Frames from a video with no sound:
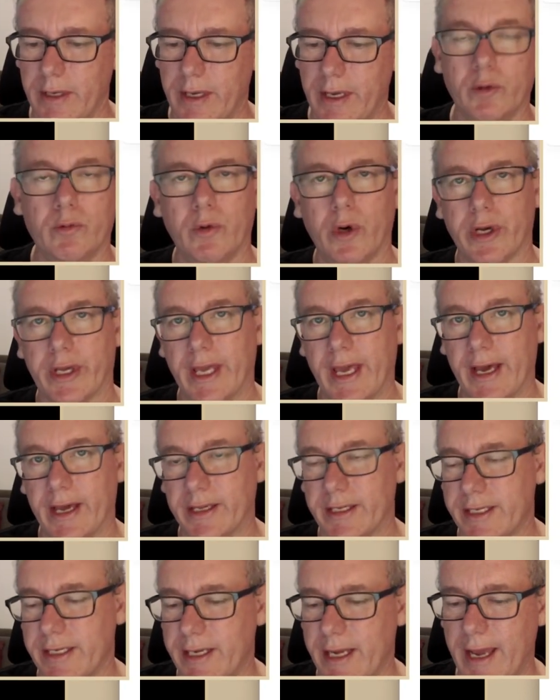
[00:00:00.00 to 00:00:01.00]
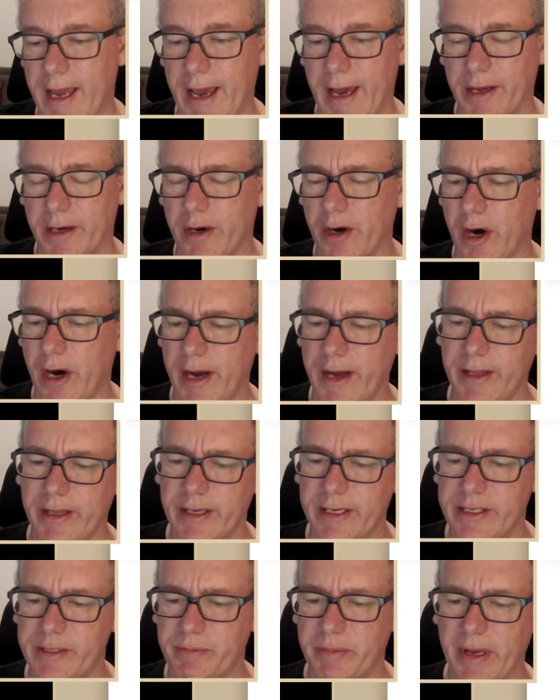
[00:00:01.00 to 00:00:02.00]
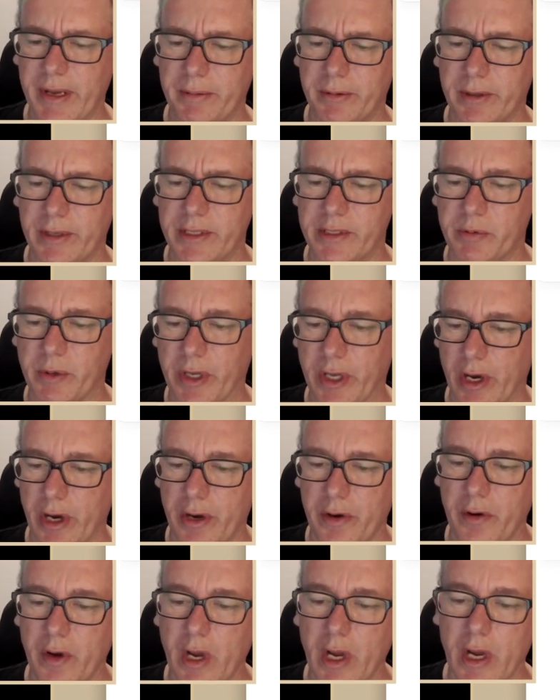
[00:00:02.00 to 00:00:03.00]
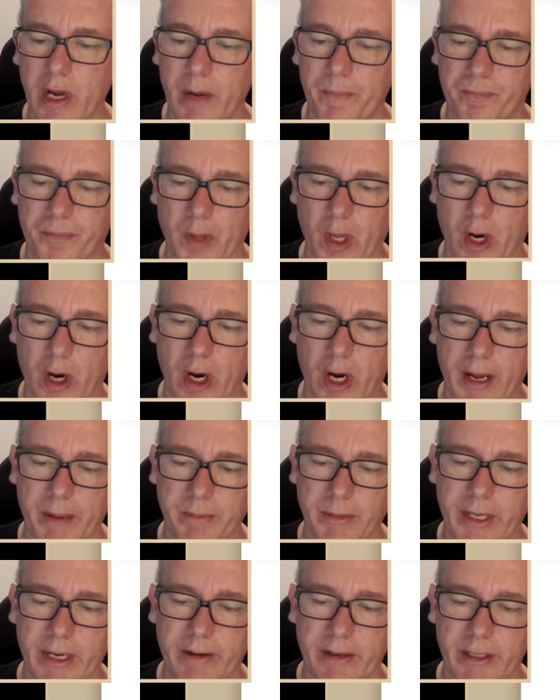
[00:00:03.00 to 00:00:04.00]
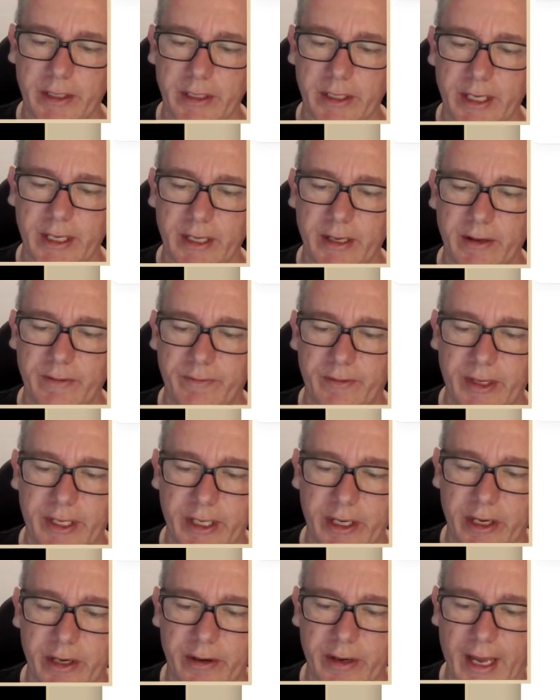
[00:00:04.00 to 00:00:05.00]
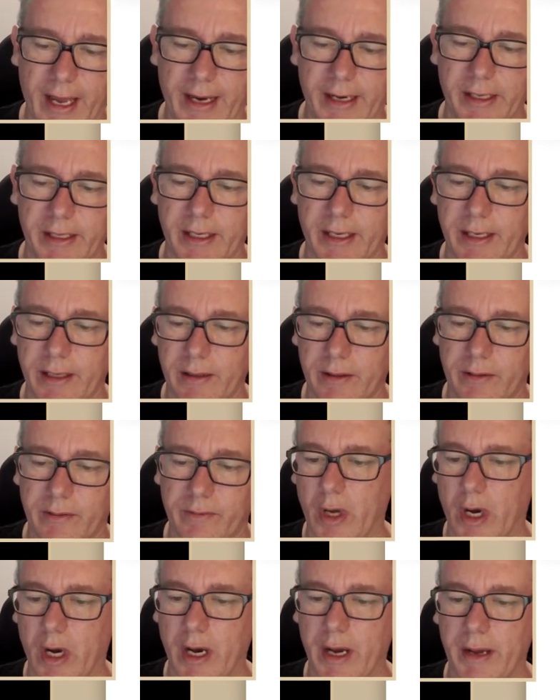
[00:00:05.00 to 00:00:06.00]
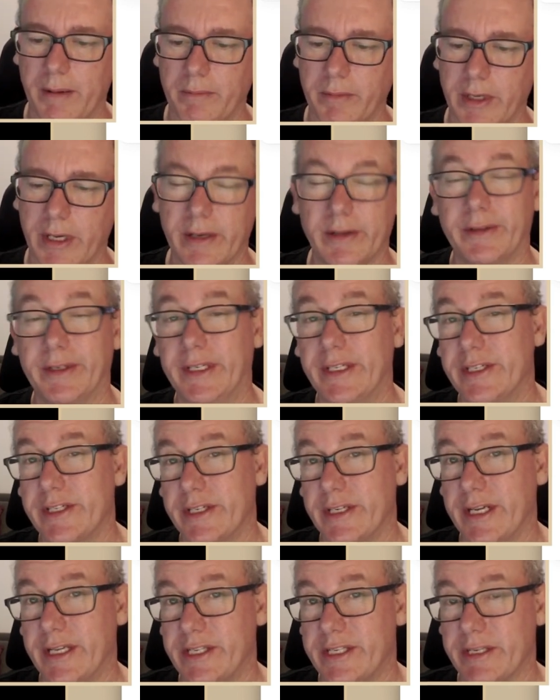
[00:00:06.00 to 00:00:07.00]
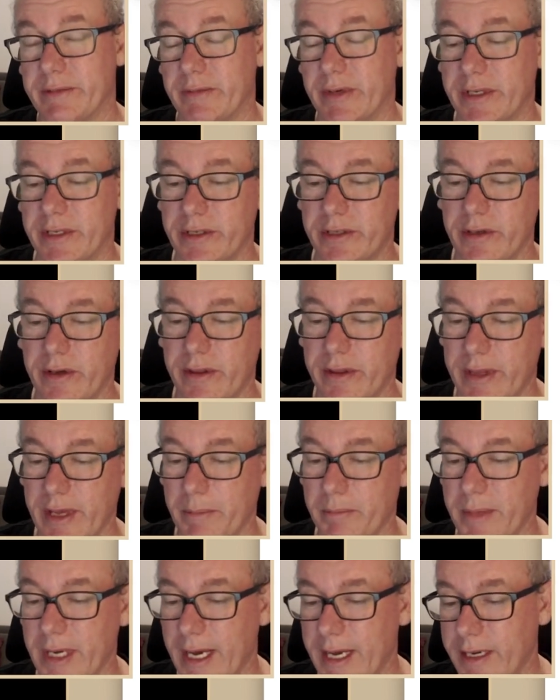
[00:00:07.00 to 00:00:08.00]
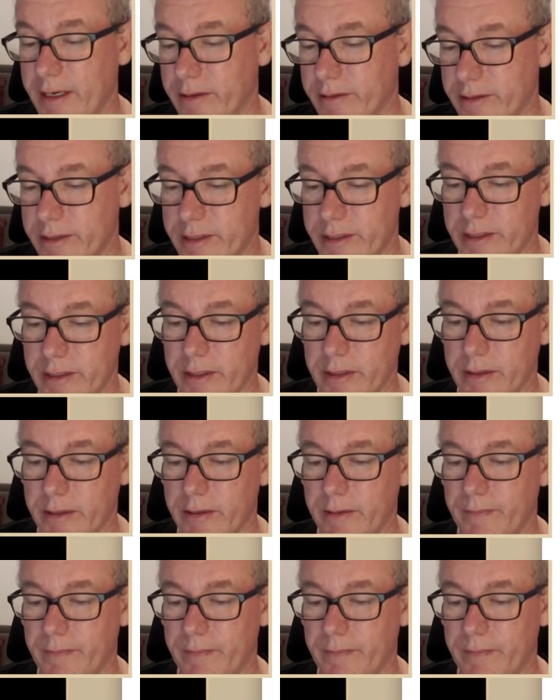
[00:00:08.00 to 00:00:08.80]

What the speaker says: We'll work out how to hire these people as we go. I'm going to need a video editor. I'm going to need someone to do thumbnails.